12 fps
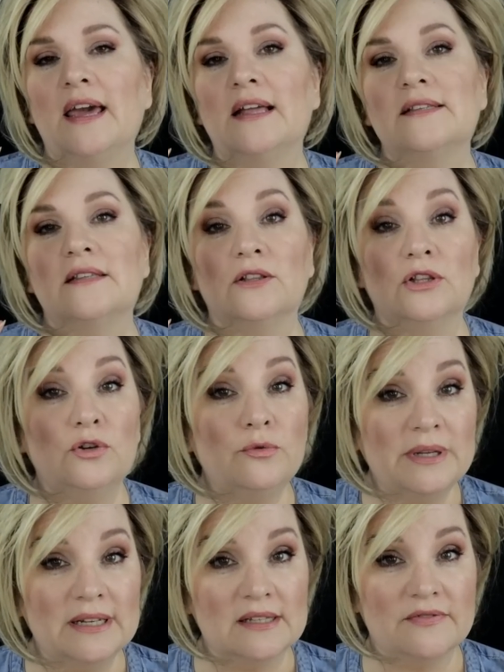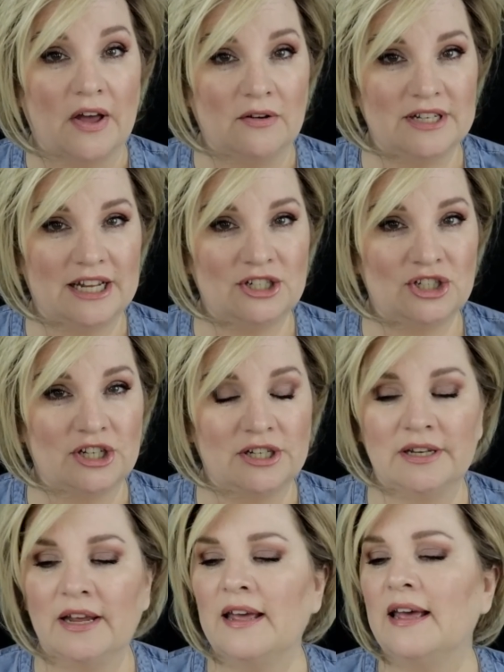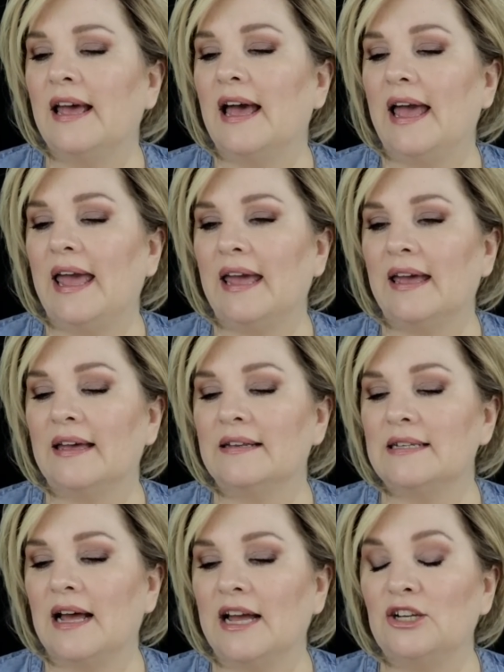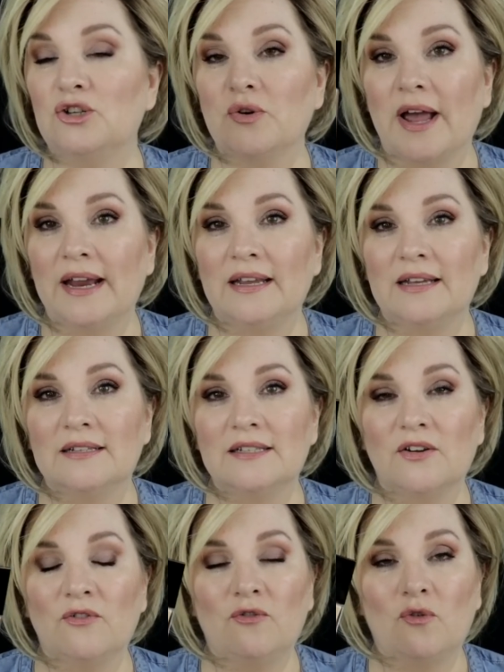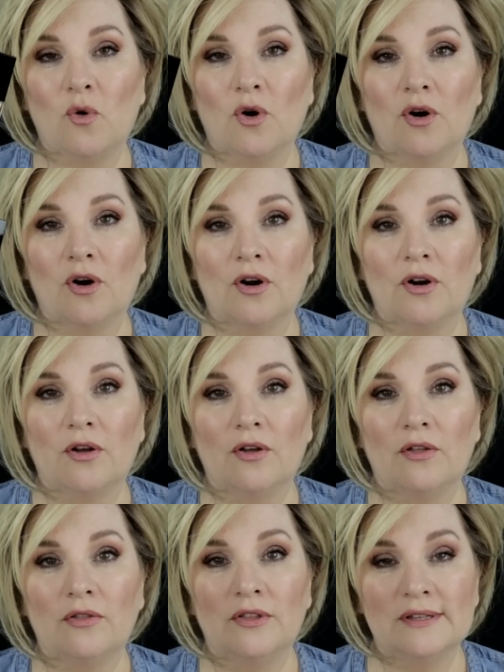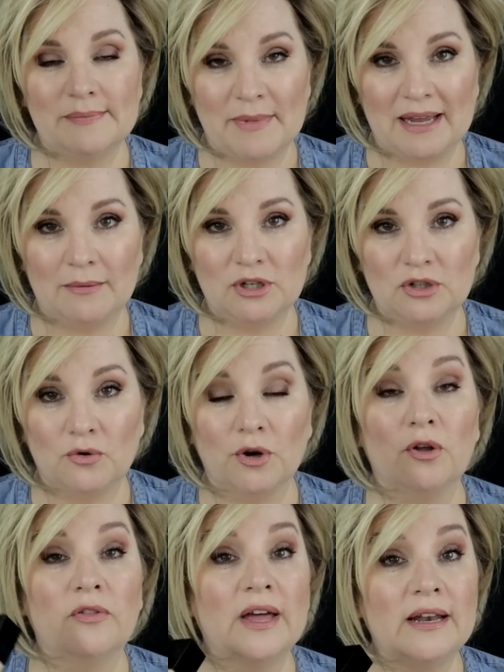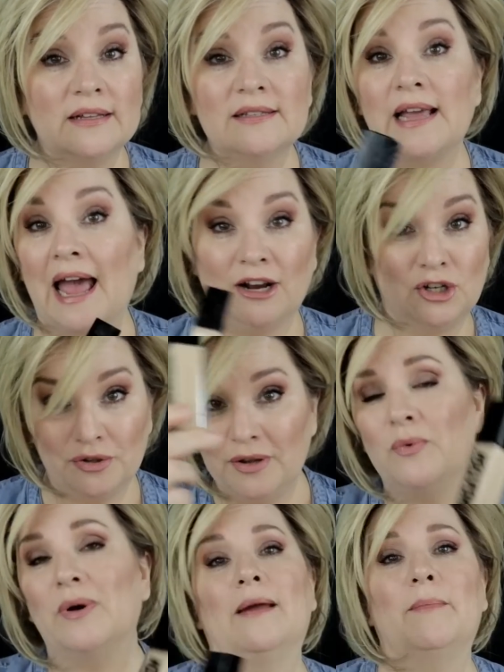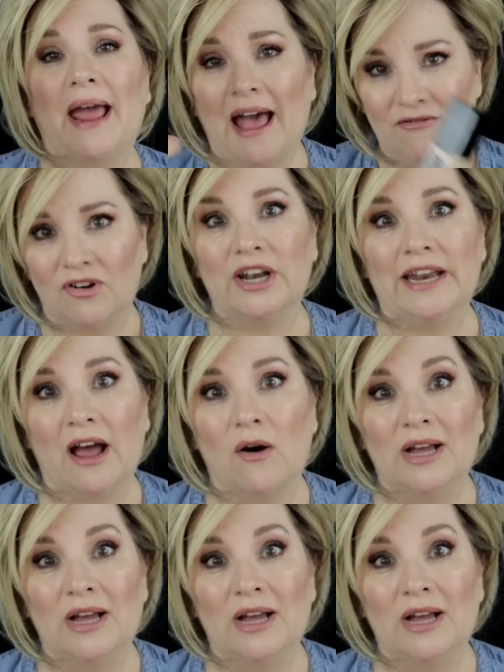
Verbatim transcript: It's the Luminous Foundation and I tried it for this makeup tutorial that it's actually have on now.